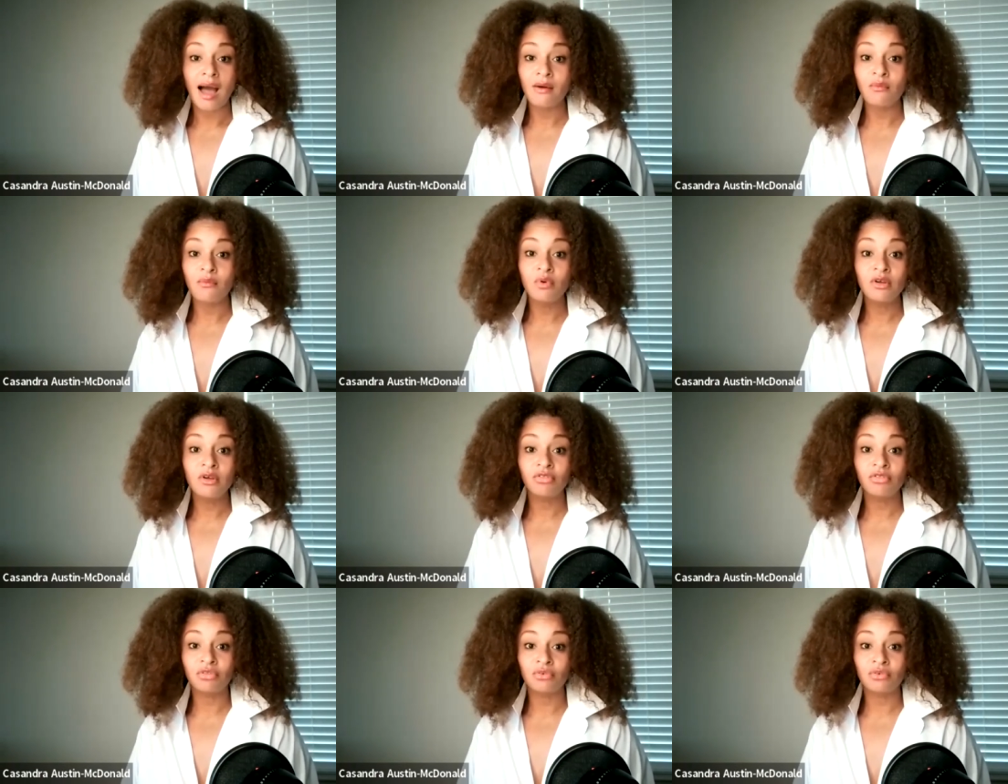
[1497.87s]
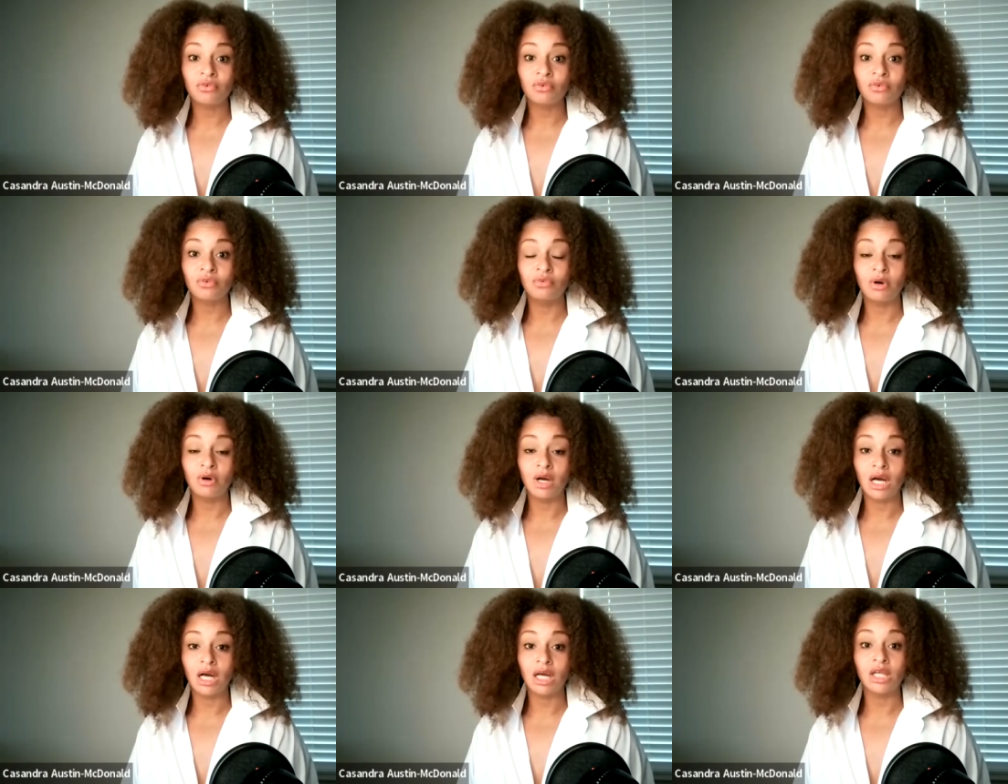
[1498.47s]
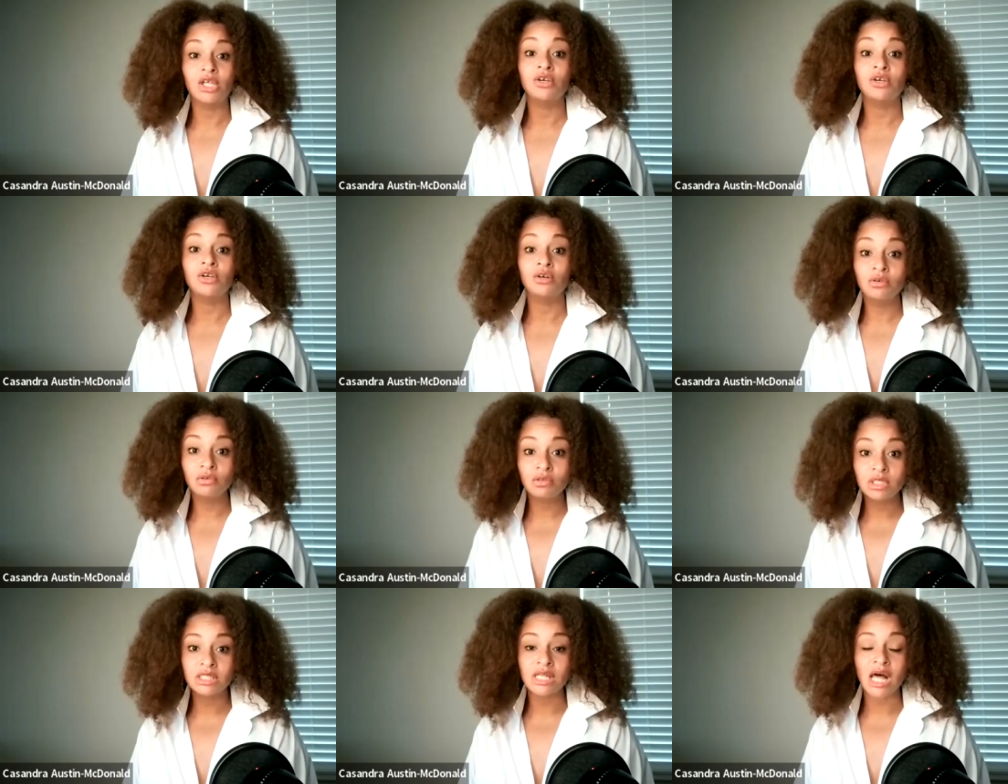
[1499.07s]
I went through a
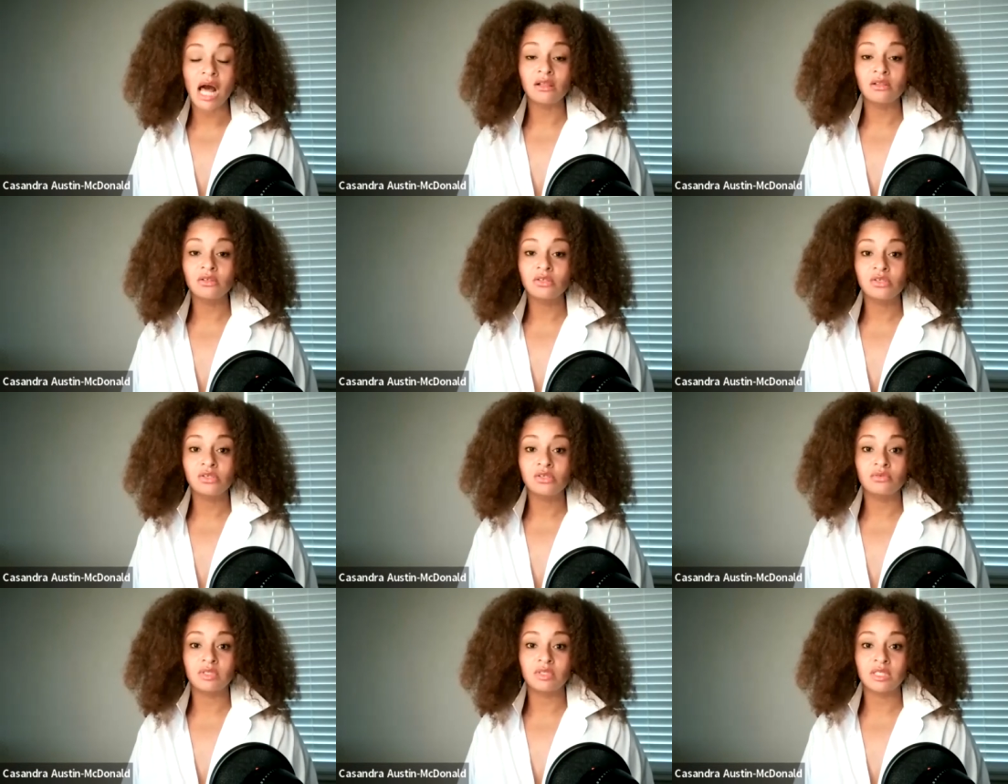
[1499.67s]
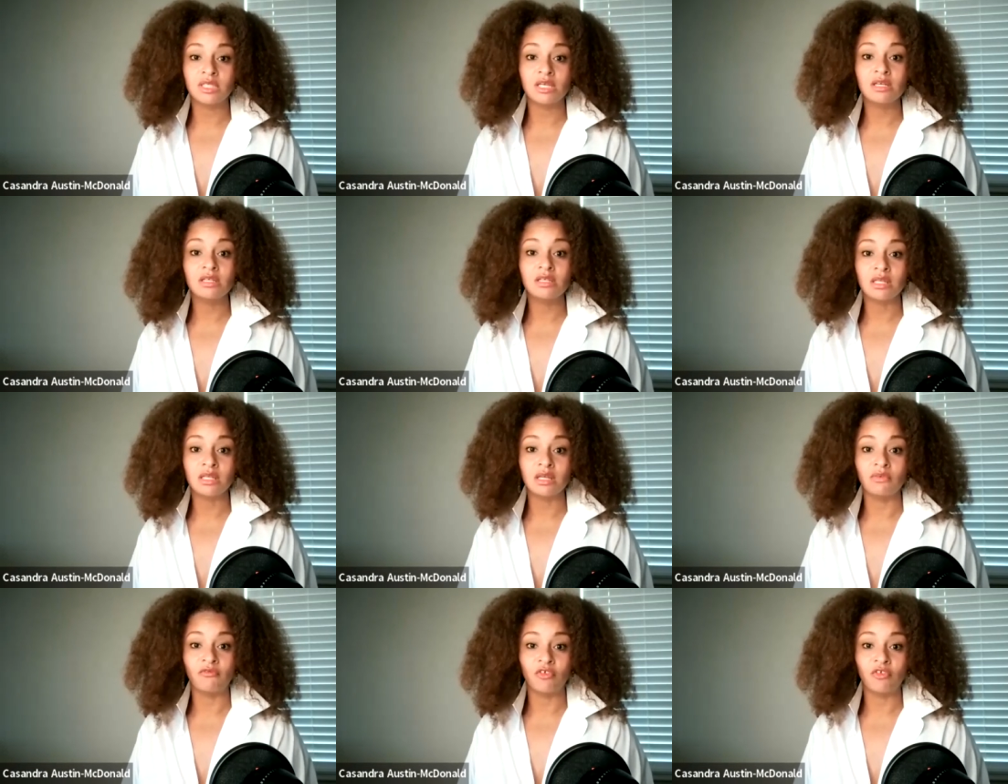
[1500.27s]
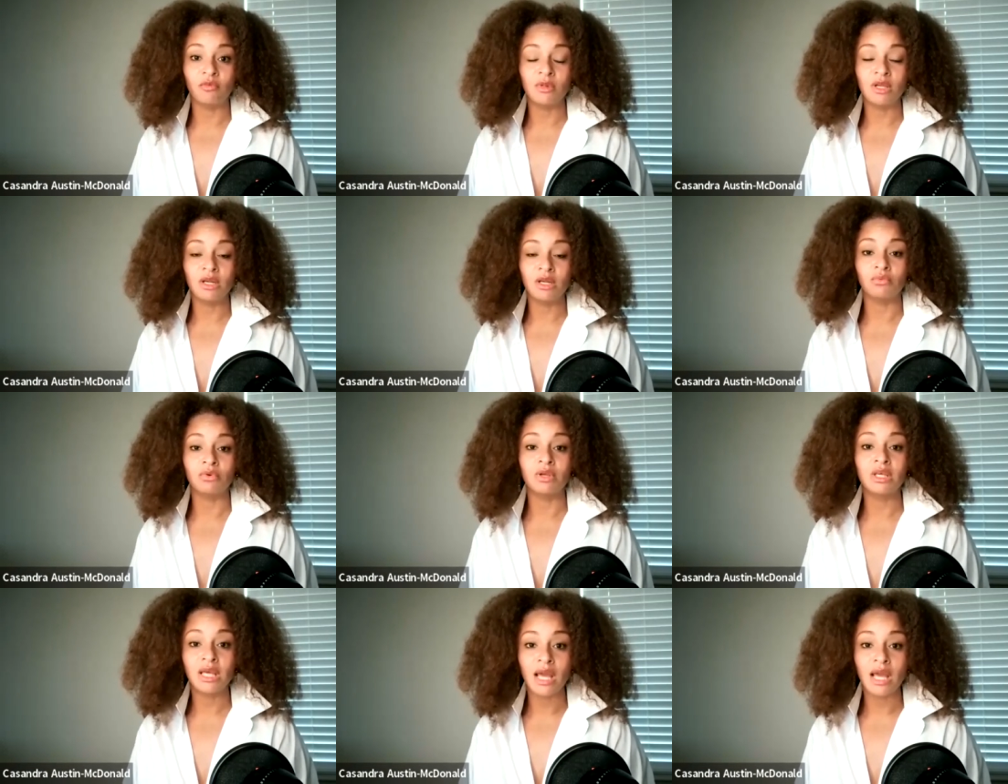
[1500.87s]
huge solitude season for me to